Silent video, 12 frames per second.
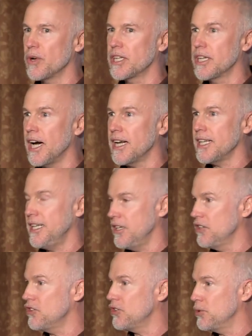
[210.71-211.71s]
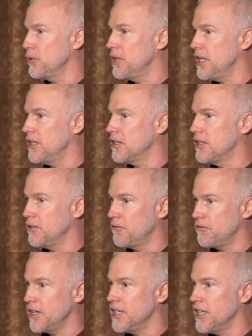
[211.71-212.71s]
got into the, the
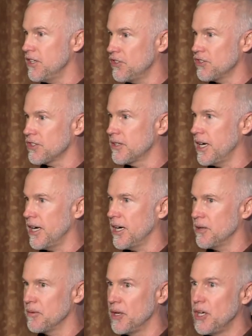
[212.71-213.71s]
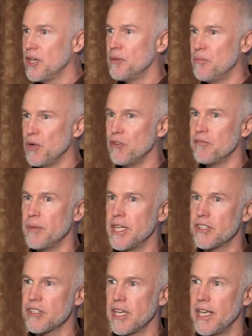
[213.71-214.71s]
fitness uh,
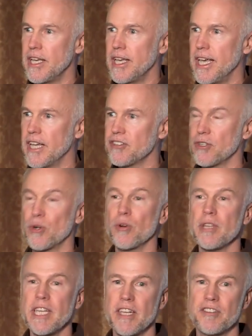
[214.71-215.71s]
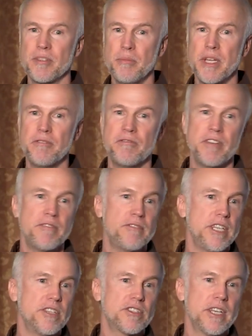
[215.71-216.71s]
movement as early as the mid
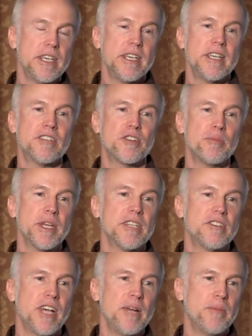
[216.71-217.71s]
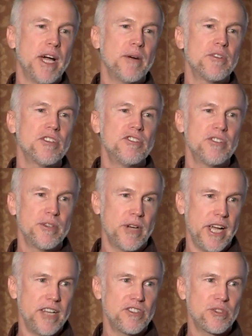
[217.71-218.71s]
50s. And so by the time I was in junior
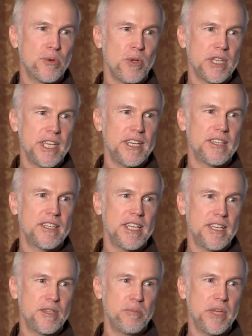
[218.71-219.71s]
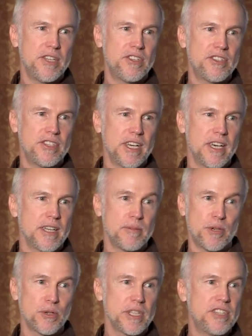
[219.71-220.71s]
high school in, in the mid uh,
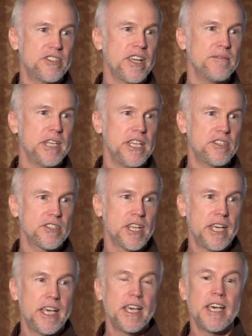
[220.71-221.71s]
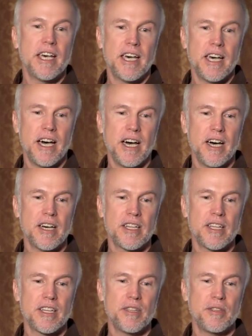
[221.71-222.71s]
early 70s, uh,
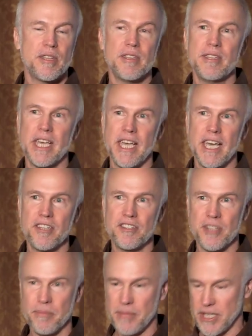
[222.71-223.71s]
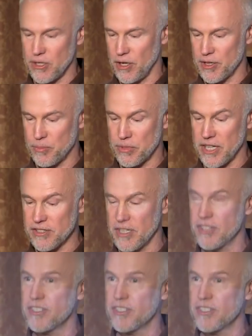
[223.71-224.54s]
they had something called the President's